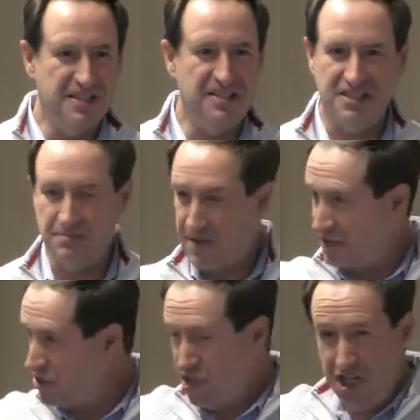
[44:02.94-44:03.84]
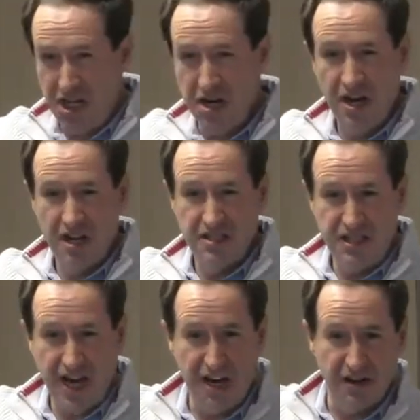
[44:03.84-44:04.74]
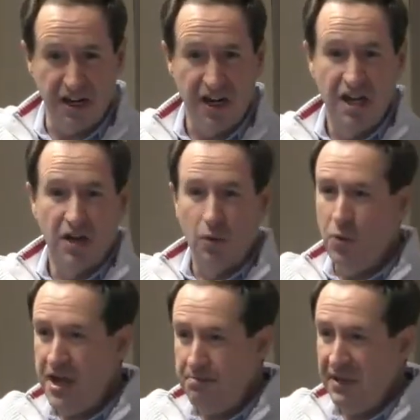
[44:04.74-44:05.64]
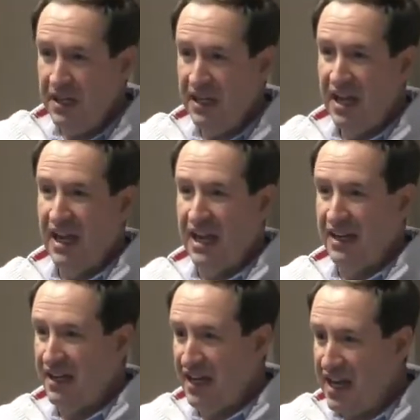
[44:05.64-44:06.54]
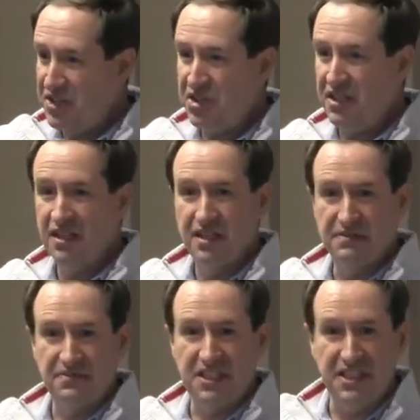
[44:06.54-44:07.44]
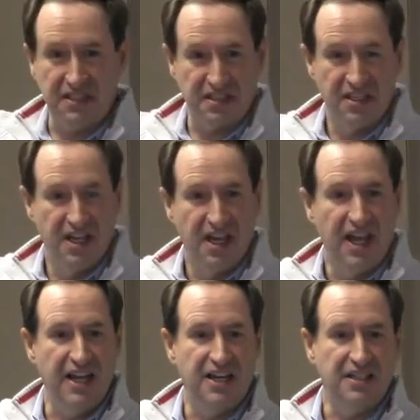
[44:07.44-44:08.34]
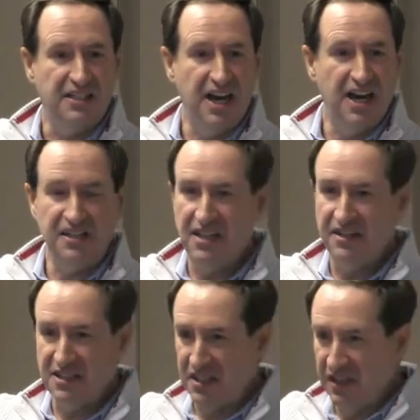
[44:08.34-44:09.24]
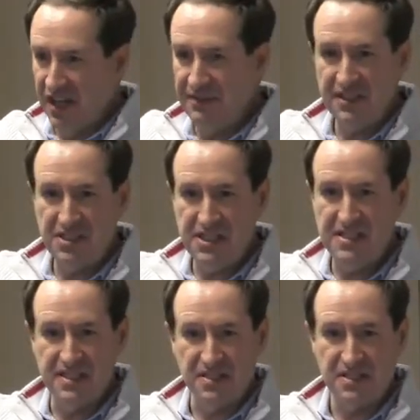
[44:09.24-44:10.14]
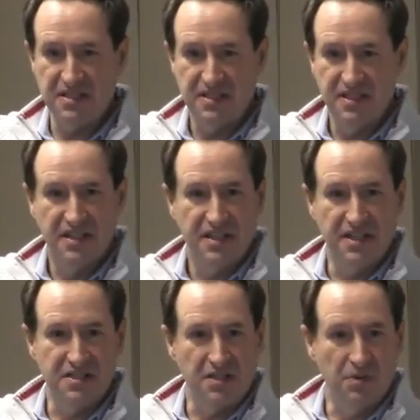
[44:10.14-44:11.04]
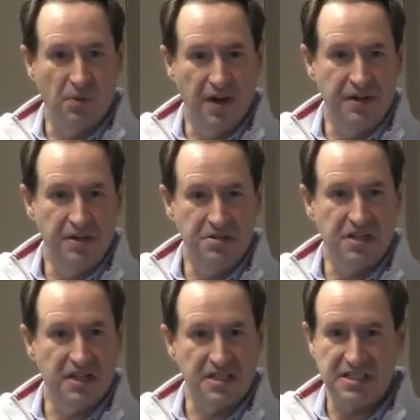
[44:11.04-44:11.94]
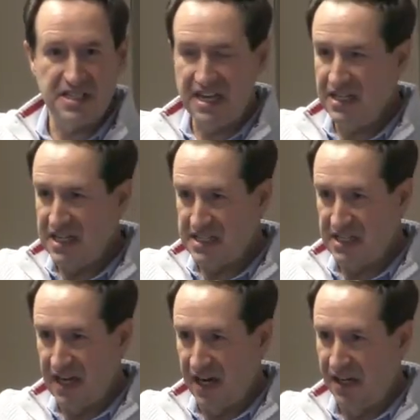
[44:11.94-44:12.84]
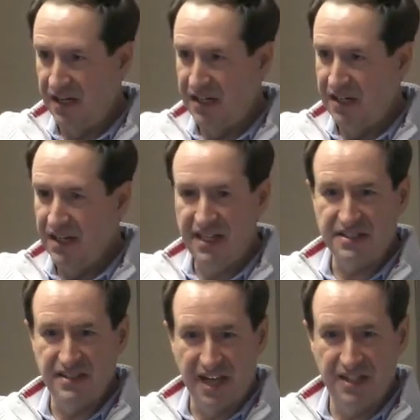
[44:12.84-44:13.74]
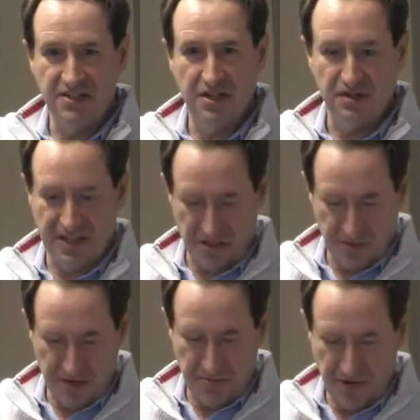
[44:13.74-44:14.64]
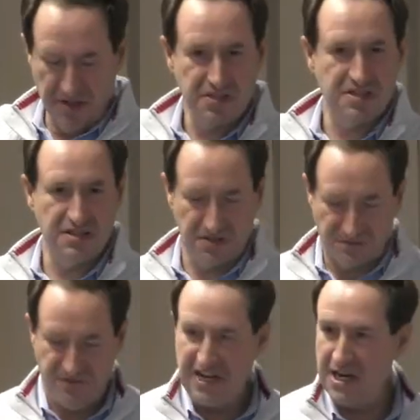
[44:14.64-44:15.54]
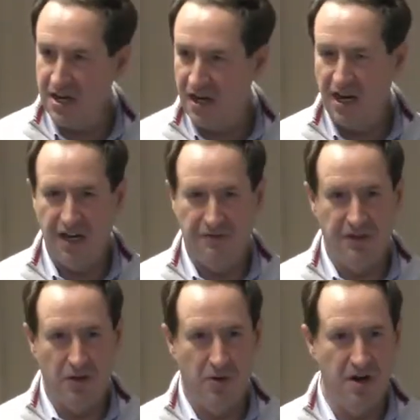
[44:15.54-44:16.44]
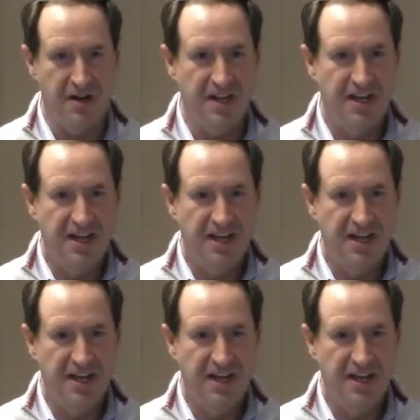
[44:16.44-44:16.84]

This is about sheer terror, weeping and gnashing of teeth. And God, this loving Jesus, is the one who's going to send us there. That's not a joke. That's why Paul says fear of the Lord.